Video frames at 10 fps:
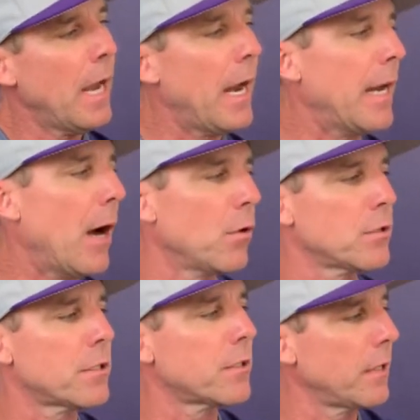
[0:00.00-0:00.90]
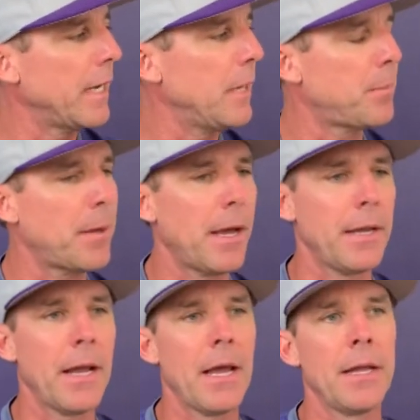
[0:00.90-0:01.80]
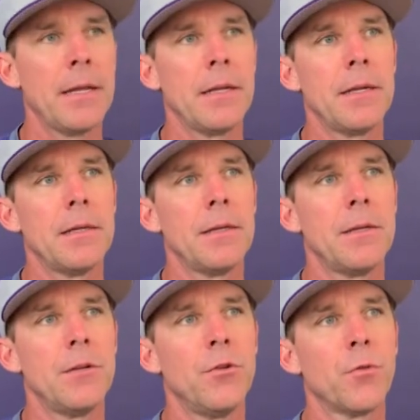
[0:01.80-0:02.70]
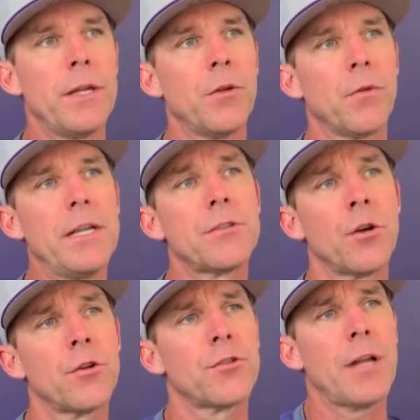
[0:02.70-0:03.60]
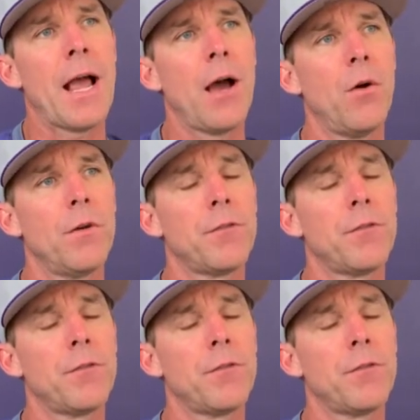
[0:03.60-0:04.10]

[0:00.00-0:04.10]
8 hours of sleep, and you read the research now.